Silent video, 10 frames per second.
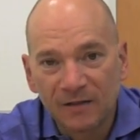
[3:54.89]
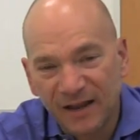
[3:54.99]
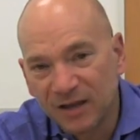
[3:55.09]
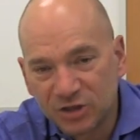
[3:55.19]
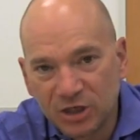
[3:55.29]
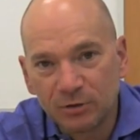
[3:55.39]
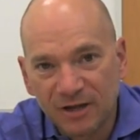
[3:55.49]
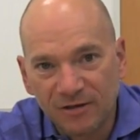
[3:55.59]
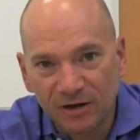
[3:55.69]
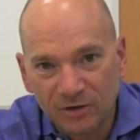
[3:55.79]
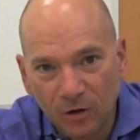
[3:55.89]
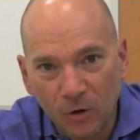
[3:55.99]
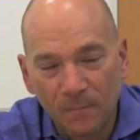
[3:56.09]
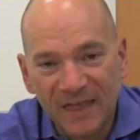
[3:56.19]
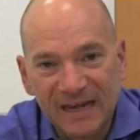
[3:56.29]
like a geodesic
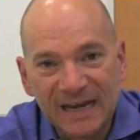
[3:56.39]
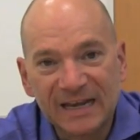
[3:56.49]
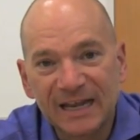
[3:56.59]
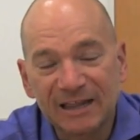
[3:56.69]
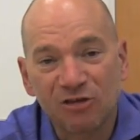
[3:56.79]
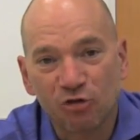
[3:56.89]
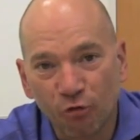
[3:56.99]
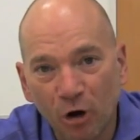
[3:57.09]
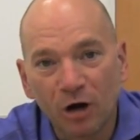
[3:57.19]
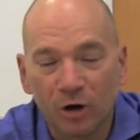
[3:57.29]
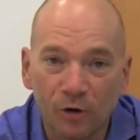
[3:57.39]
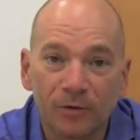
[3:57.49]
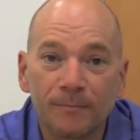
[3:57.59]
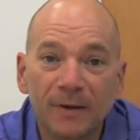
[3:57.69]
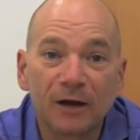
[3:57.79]
dome, that it gets stronger
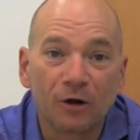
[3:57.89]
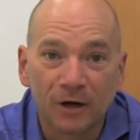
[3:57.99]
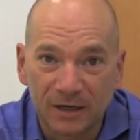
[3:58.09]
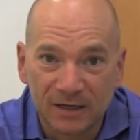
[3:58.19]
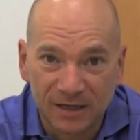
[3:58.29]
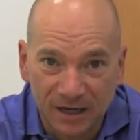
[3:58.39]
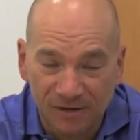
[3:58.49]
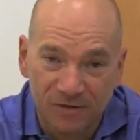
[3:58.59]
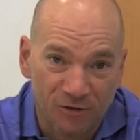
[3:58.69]
the bigger it gets.